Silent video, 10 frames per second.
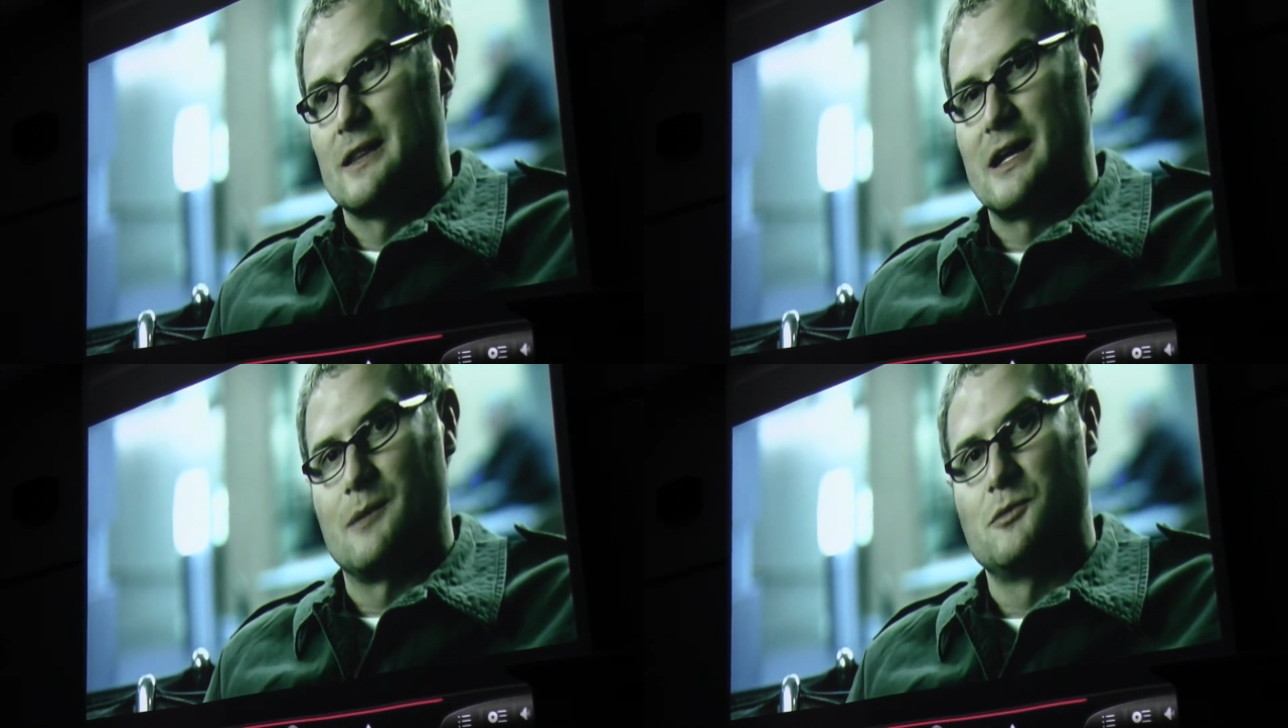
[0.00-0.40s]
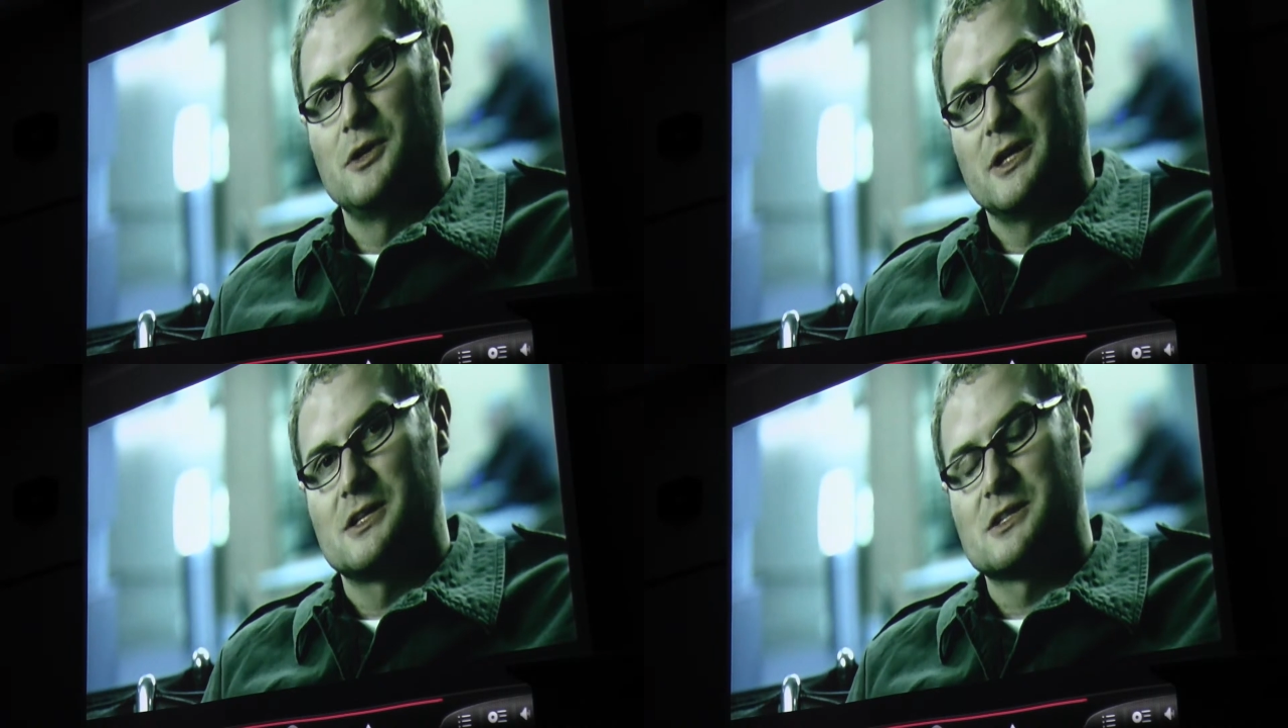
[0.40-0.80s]
then I'm
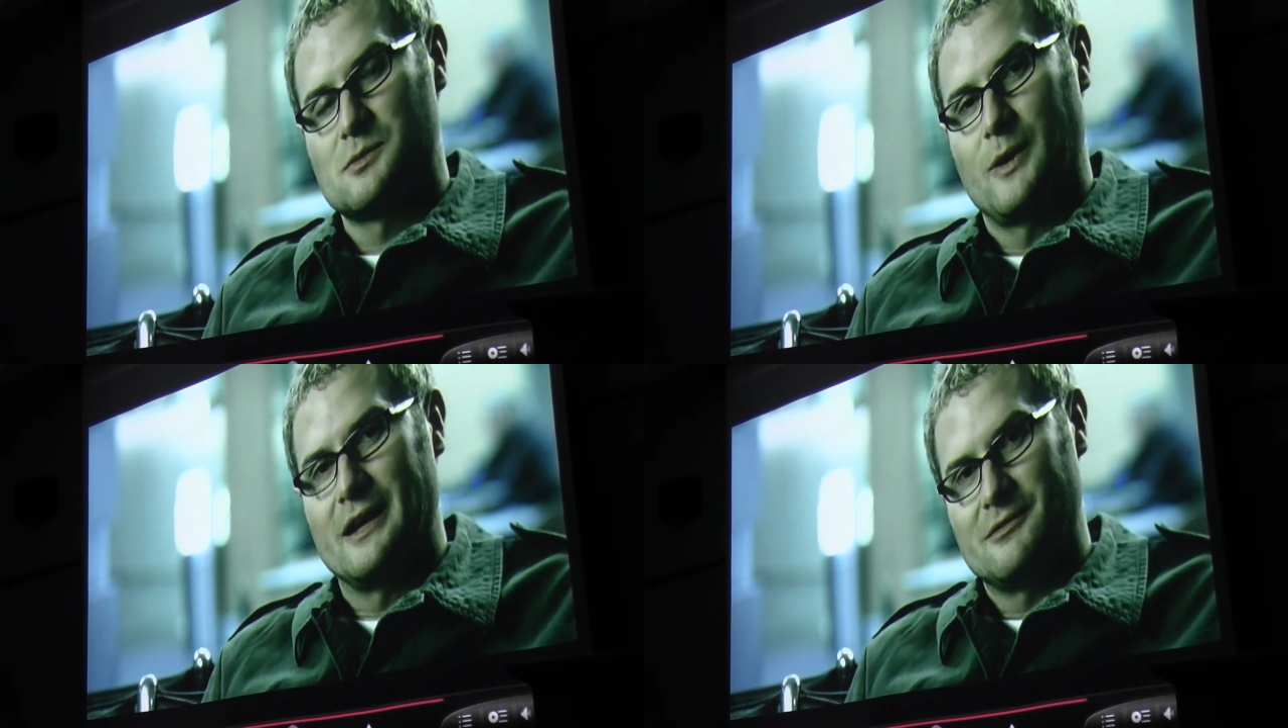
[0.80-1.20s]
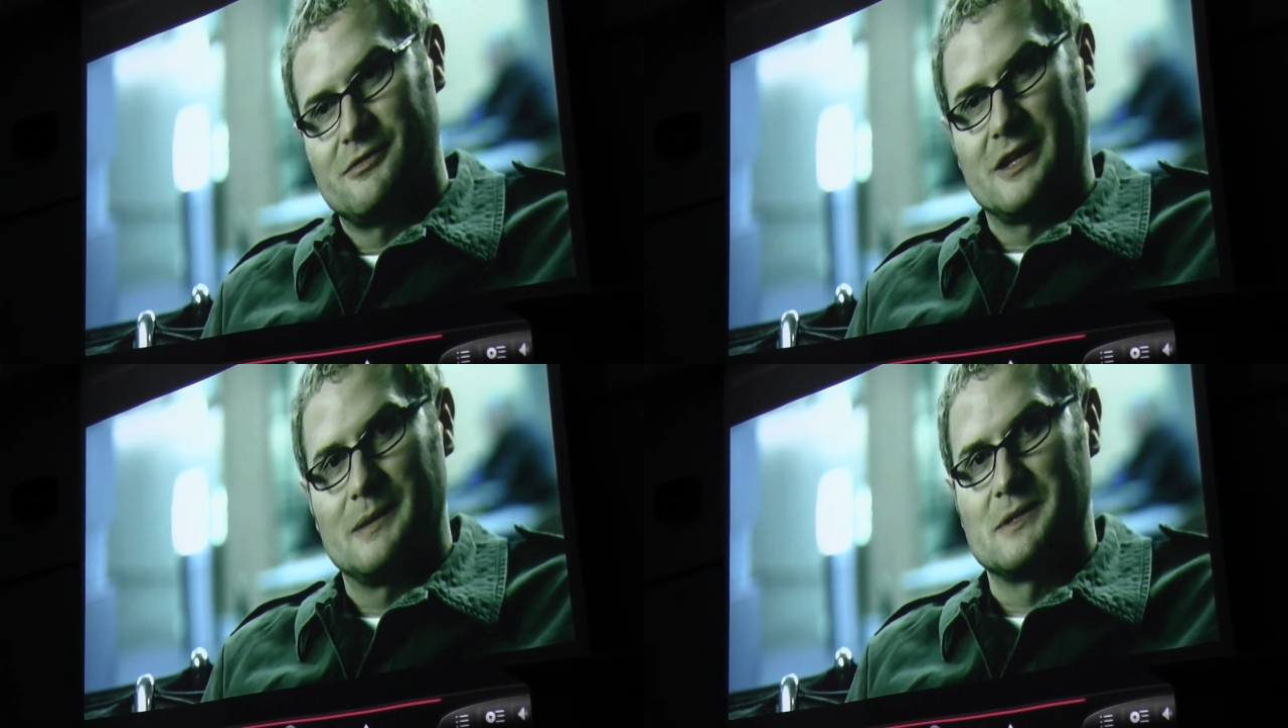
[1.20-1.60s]
really just waiting
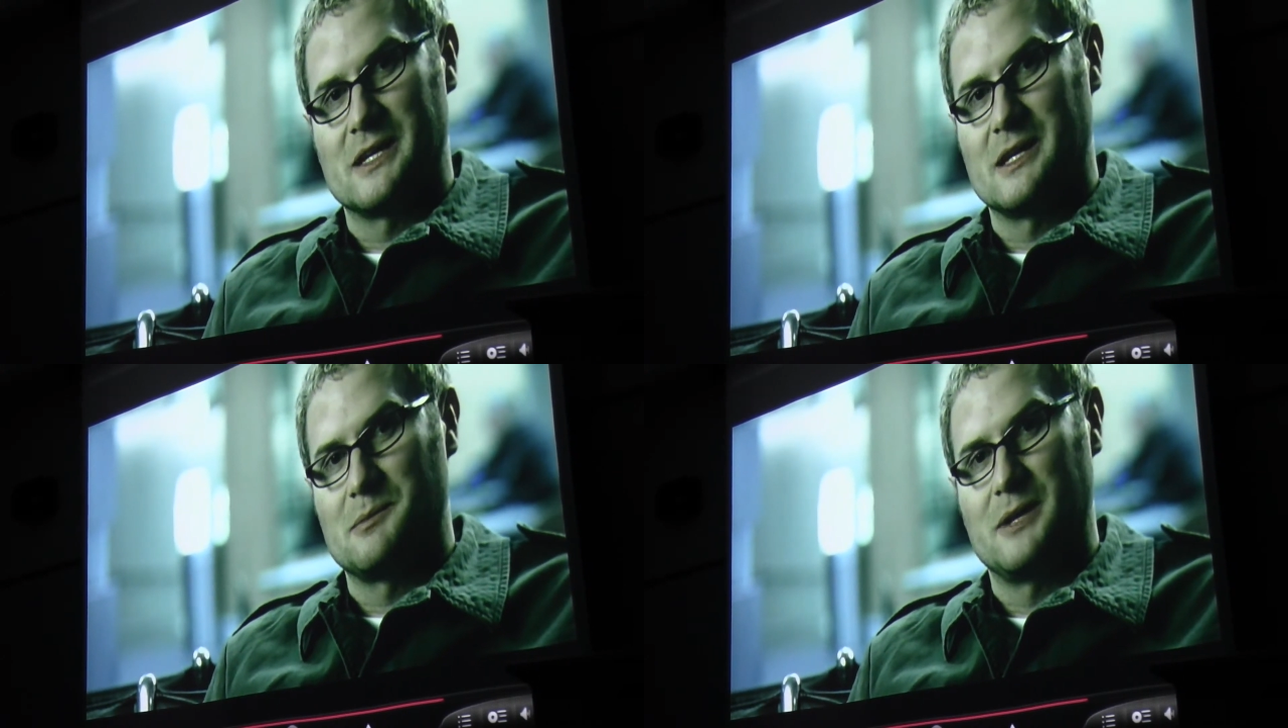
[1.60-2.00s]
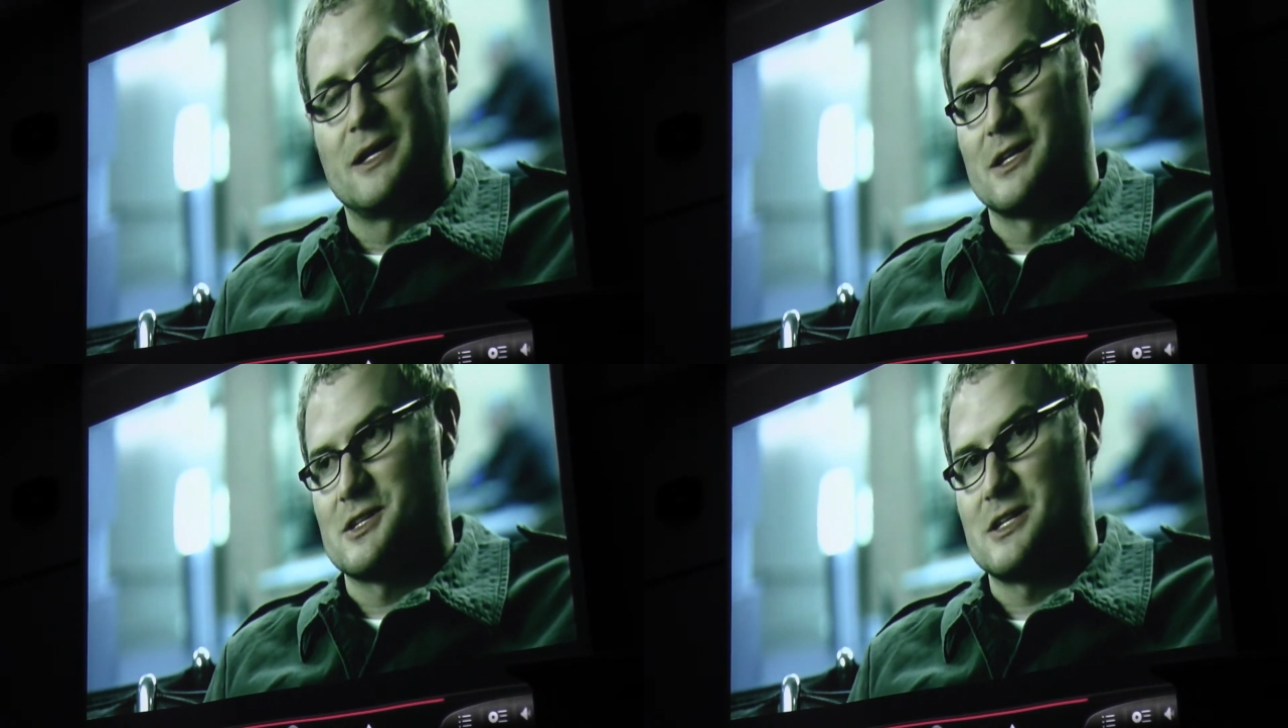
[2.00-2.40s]
for them to get
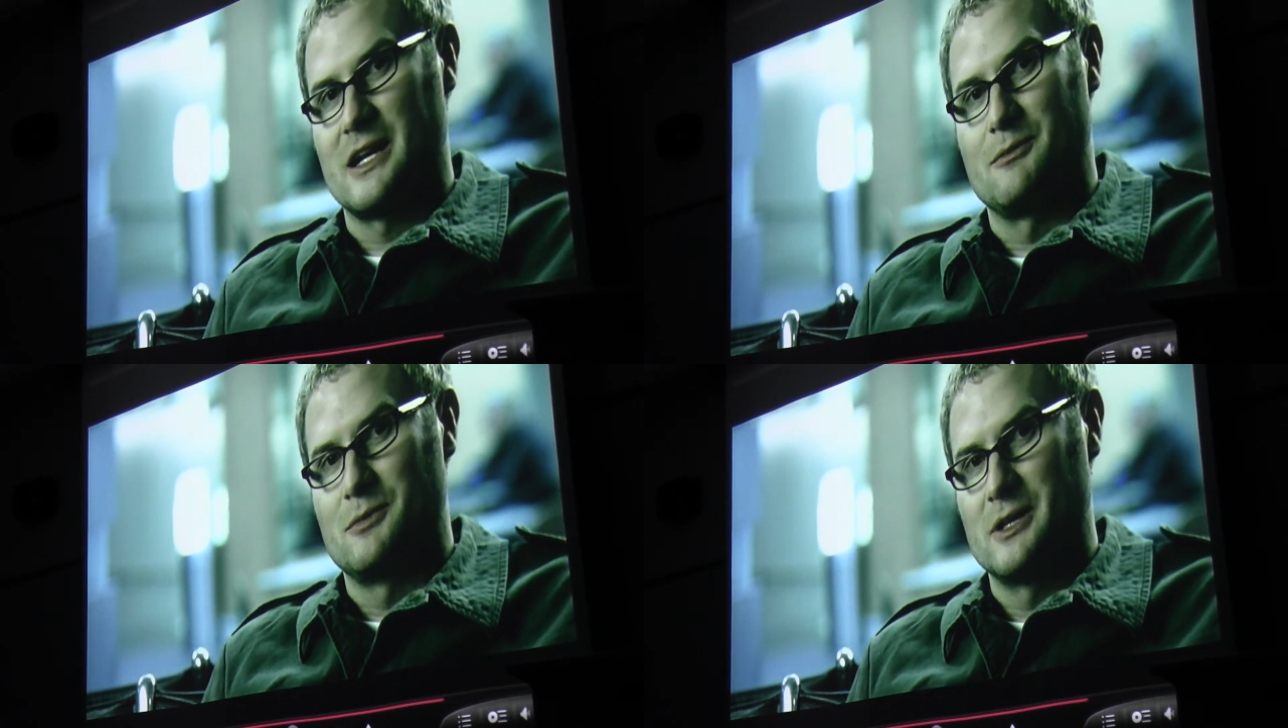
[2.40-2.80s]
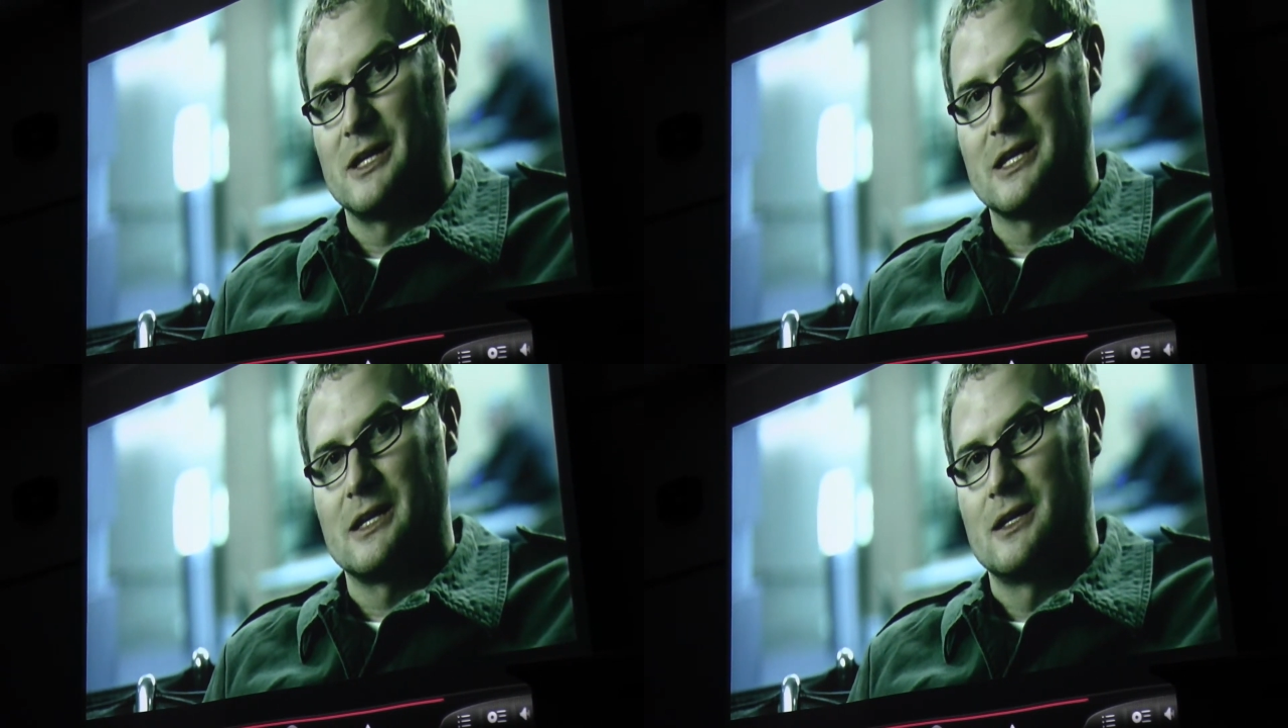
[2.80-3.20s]
punished, and I
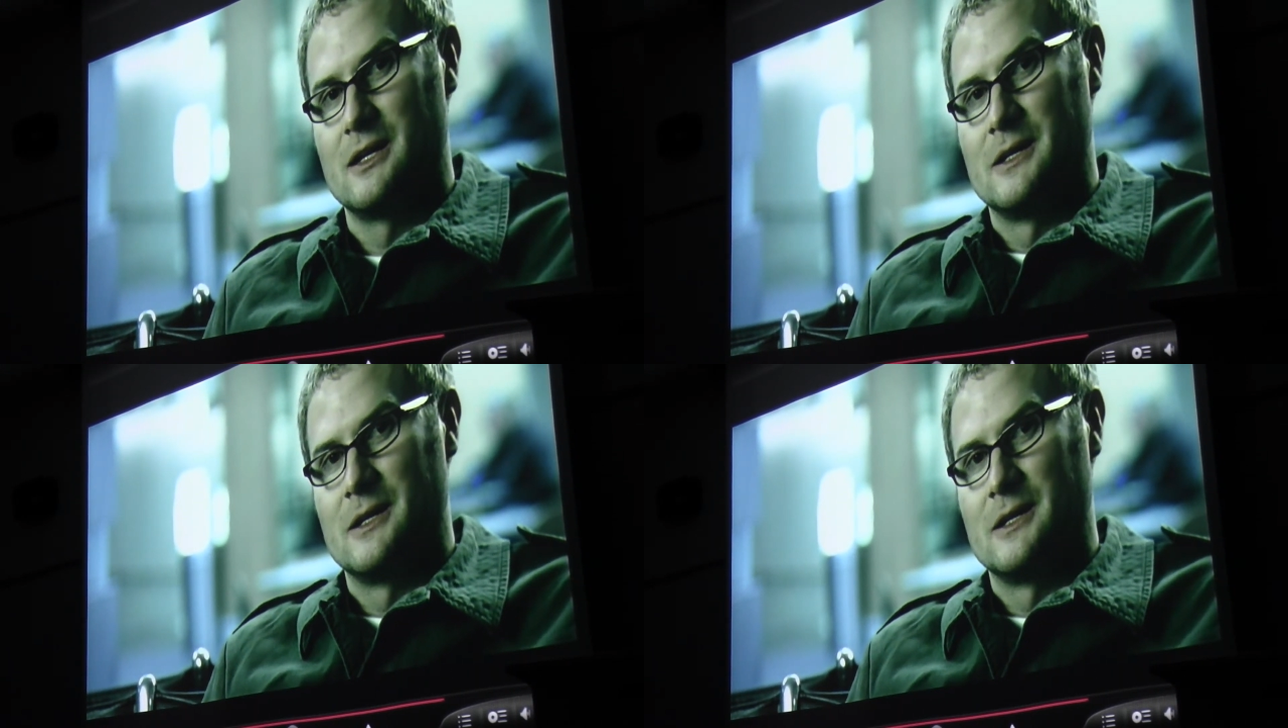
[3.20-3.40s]
really,